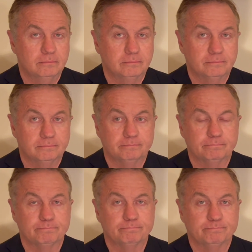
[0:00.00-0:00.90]

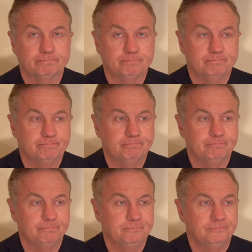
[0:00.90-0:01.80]

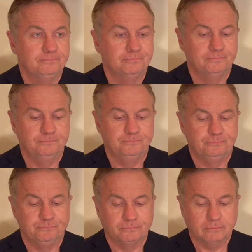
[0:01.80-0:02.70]

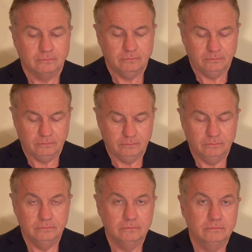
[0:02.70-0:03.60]

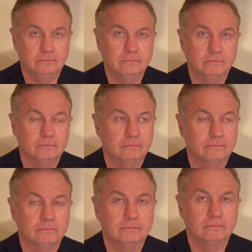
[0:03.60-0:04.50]

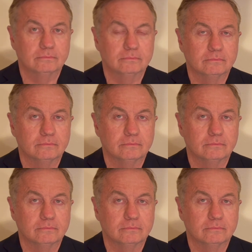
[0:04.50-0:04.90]
This person isn't speaking.